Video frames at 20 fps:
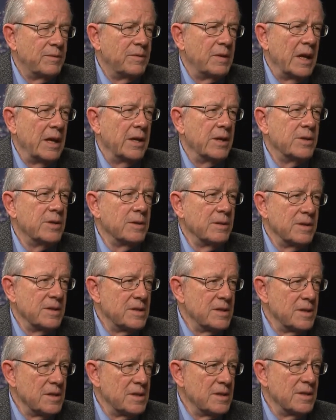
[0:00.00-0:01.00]
financial
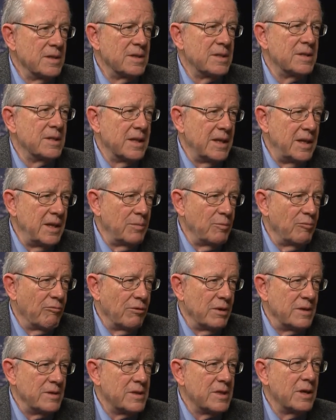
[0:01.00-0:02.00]
assistance to keep
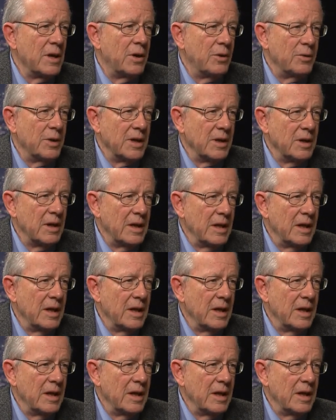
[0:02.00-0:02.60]
Greece going.